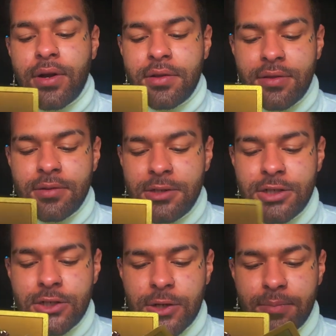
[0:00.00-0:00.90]

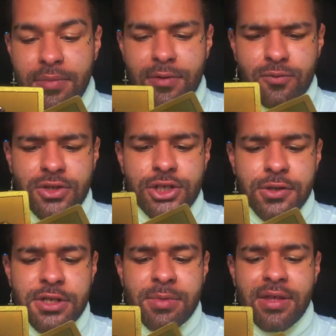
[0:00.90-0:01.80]
and which
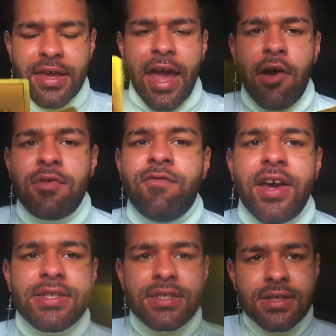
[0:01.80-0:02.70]
shows to me like how
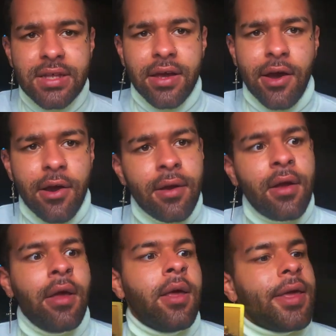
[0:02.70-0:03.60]
invested they are
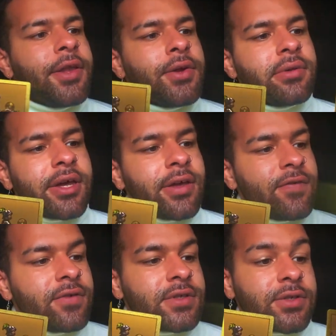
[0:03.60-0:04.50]
in your
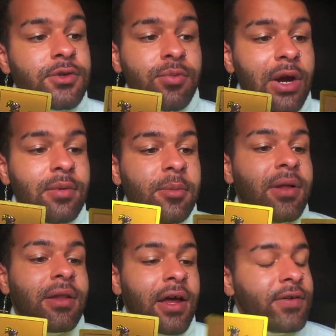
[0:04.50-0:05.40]
life. So you probably, a
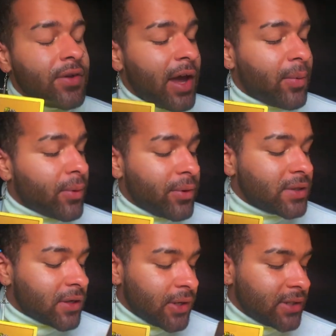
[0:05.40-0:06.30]
lot of you Capricorns
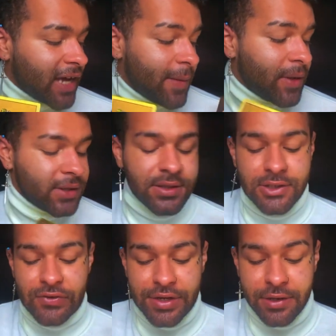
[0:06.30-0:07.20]
are tapping into
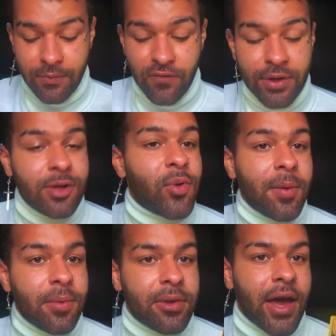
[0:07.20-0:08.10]
this reading, really
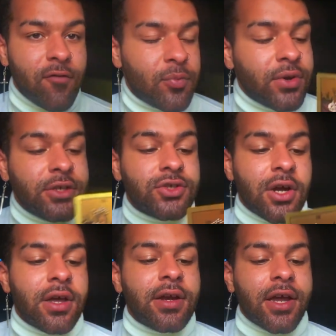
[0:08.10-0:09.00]
probably have a pretty
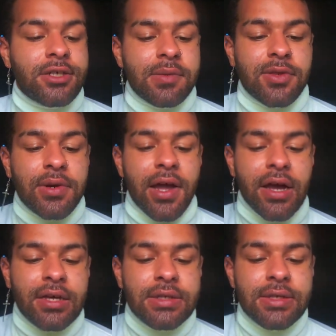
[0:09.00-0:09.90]
strong connection with your
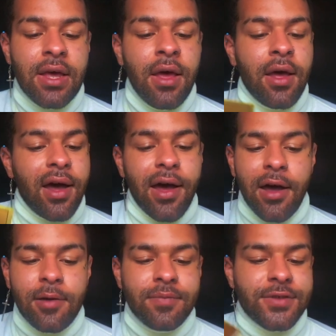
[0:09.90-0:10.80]
guides,
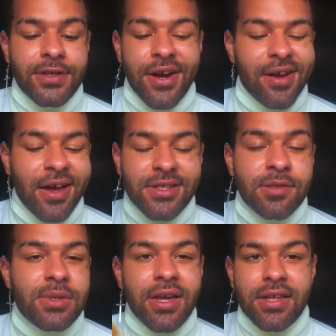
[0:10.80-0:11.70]
and your guides can
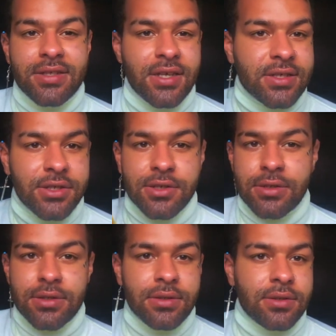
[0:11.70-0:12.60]
be
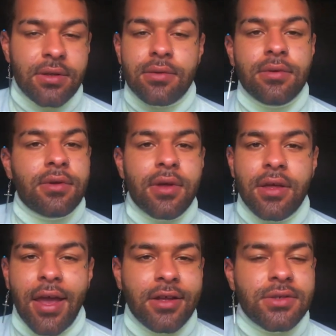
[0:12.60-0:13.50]
ancestors, you know,
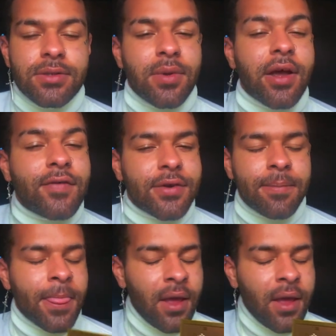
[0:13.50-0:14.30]
angels, whatever.